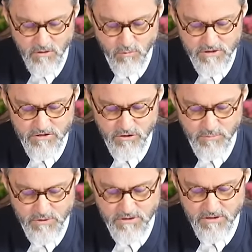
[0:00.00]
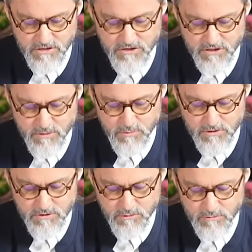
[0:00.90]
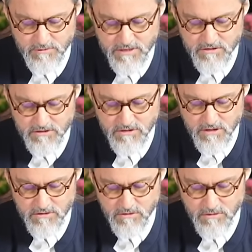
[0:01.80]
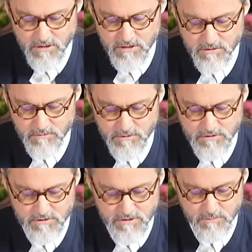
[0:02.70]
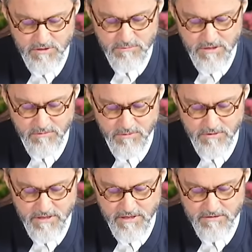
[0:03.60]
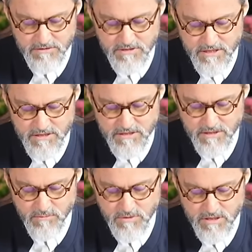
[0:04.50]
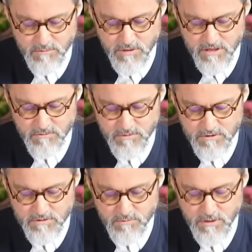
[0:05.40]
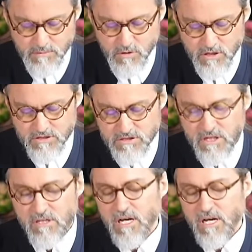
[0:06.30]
What is your opinion on sharing personal reflections on Quranic verses? Sometimes I feel that I understand a deep meaning behind verses, but I'm cautious.